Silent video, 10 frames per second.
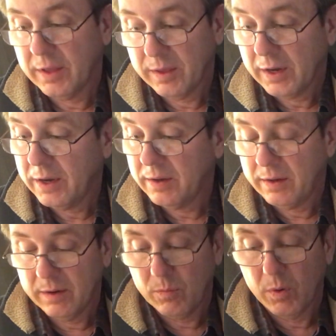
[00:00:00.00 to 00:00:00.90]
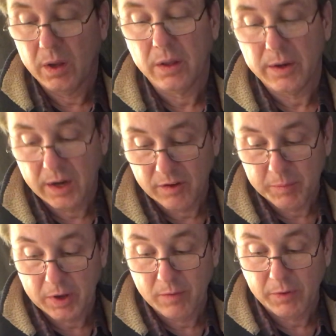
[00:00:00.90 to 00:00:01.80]
I think I did well enough,
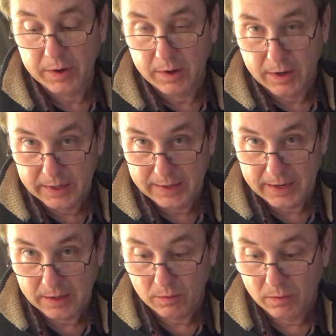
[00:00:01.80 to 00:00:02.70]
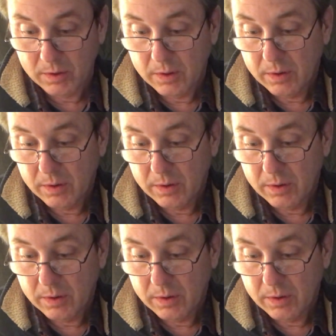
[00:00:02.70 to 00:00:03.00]
but hopefully you caught that little,